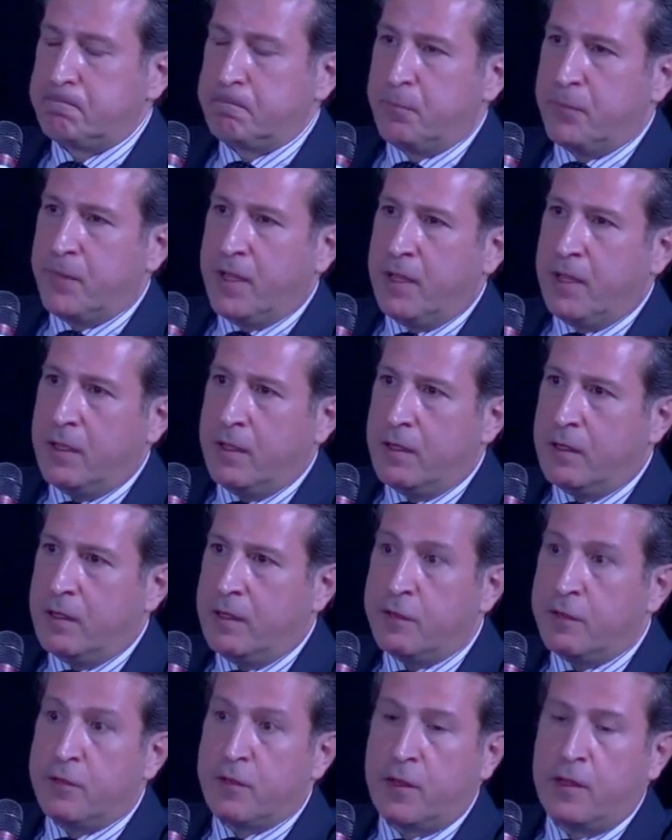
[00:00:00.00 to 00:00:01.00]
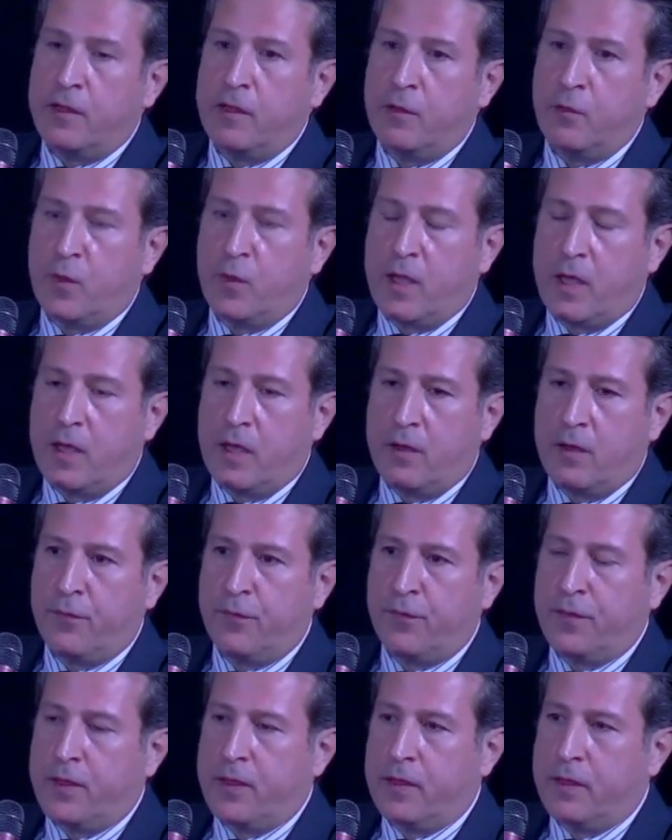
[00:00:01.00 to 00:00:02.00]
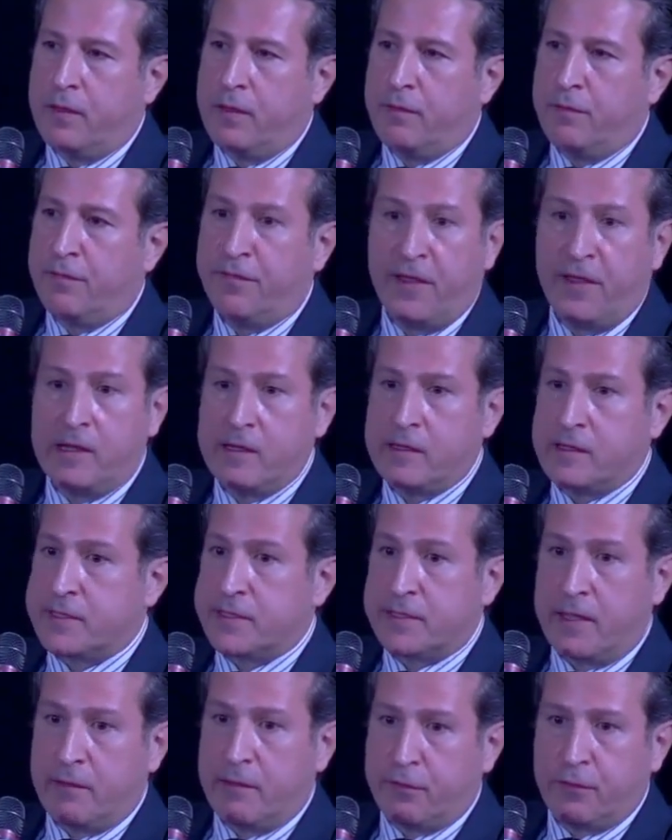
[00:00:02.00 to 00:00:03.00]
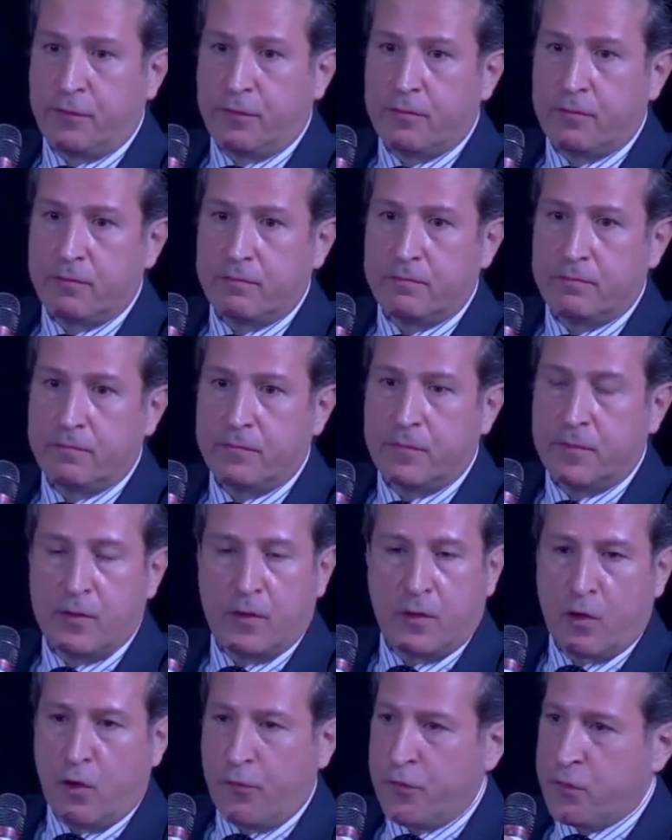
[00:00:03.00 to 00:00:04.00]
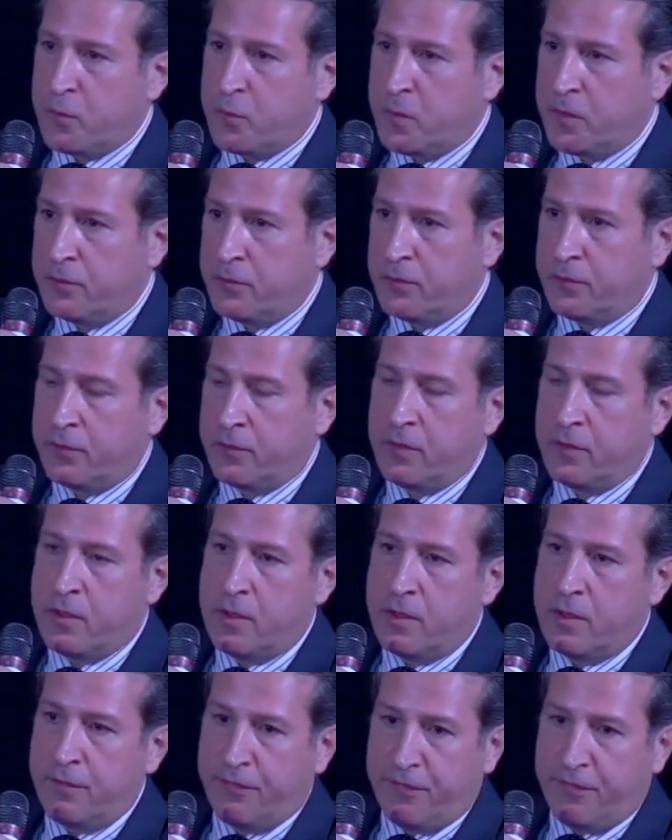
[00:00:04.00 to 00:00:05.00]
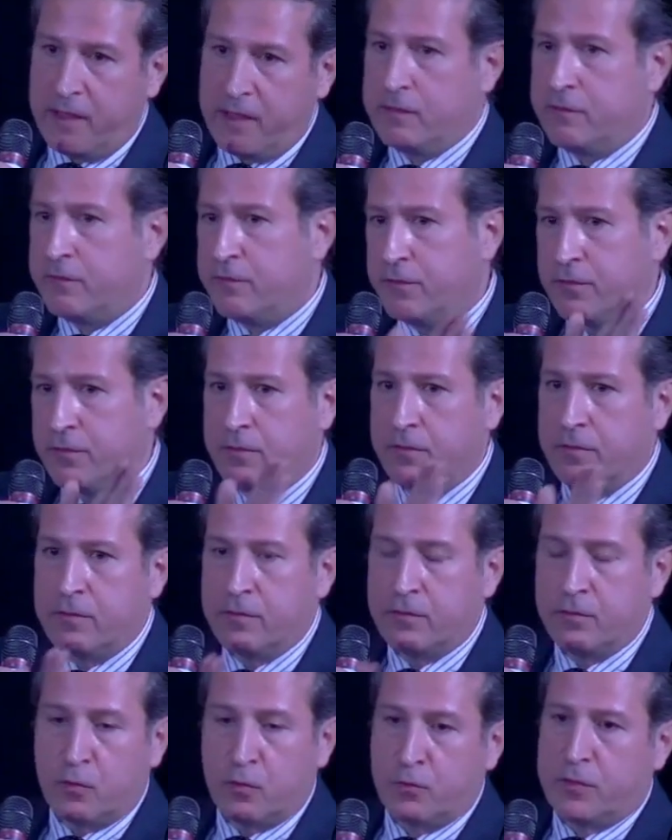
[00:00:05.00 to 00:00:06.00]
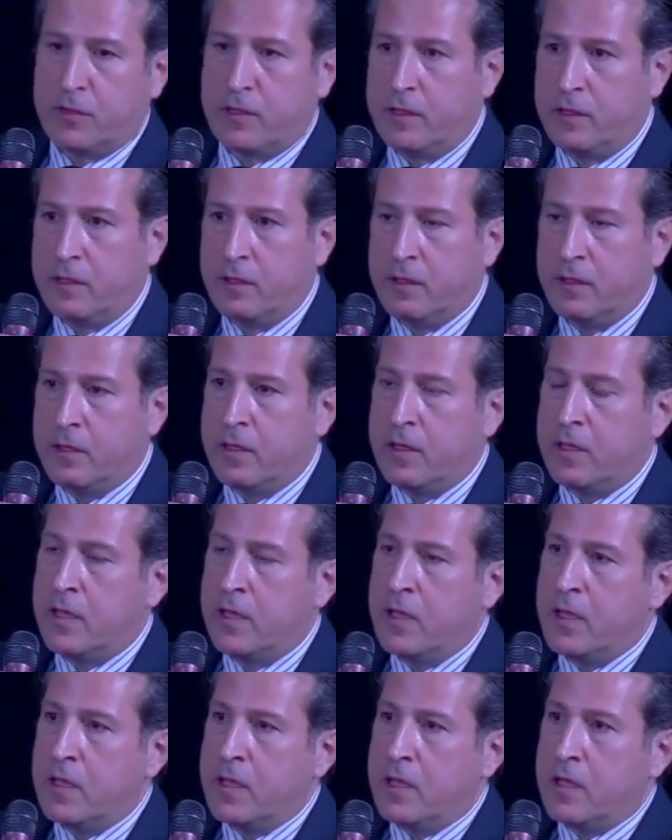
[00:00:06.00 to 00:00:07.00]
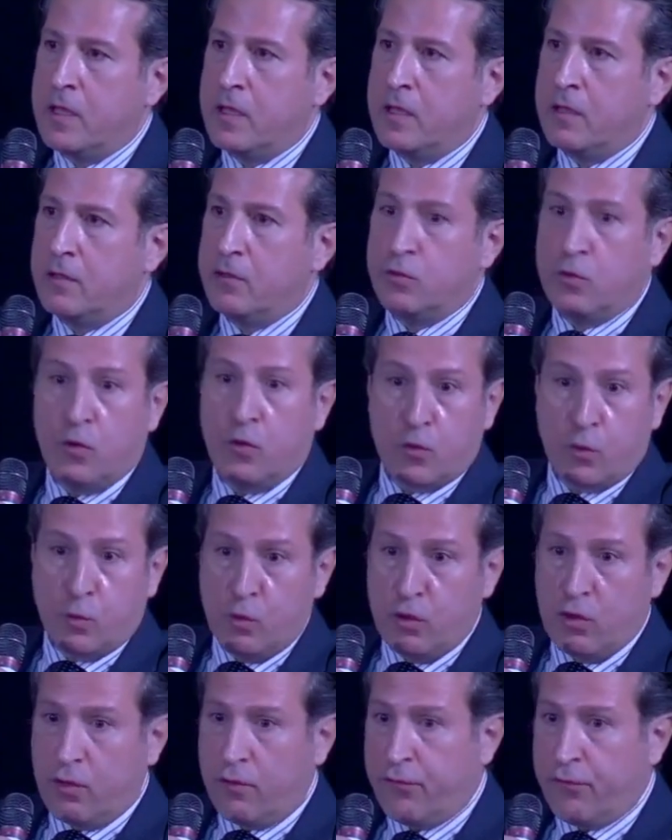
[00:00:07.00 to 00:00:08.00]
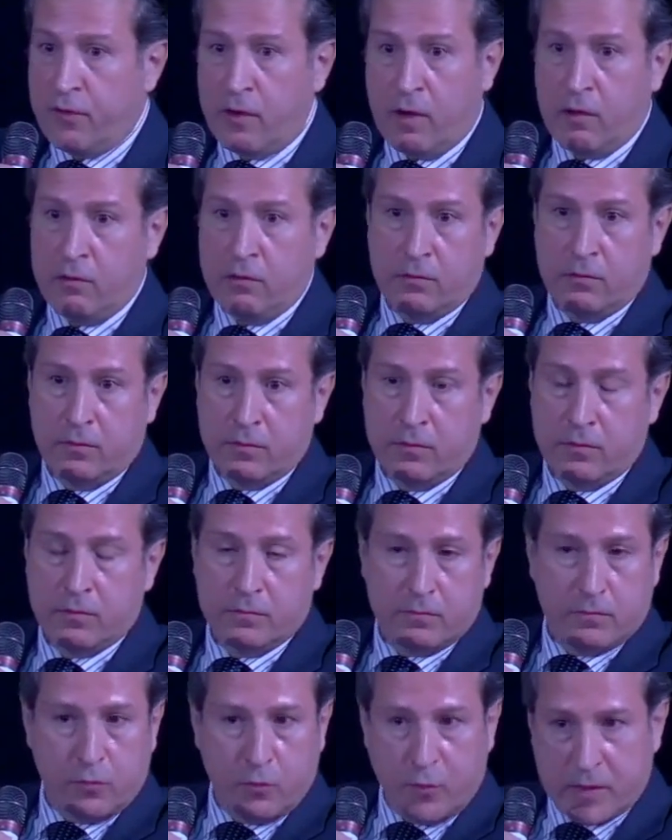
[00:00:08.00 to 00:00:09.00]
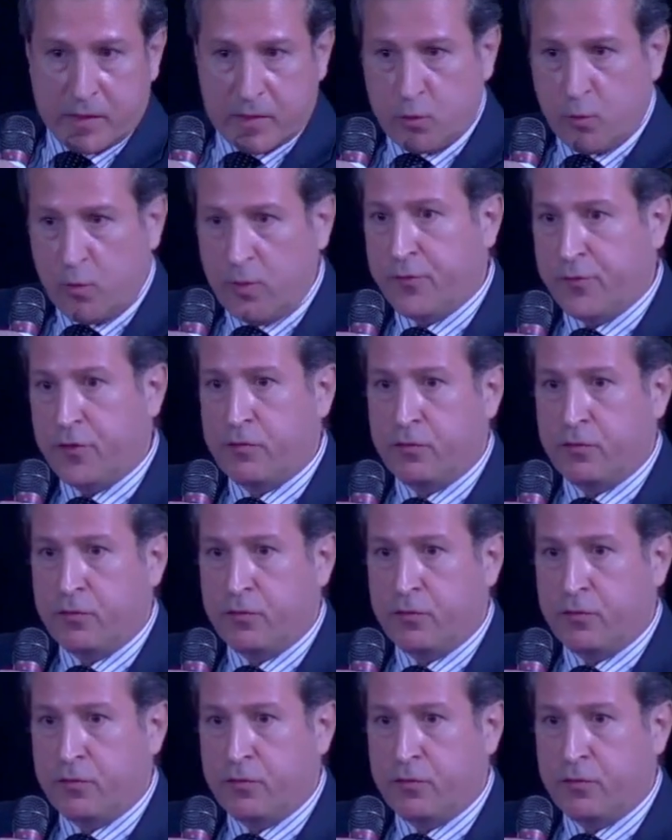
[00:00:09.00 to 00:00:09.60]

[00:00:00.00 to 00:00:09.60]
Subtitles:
Literally, we have a failed state. The government failed totally. No rule of law whatsoever.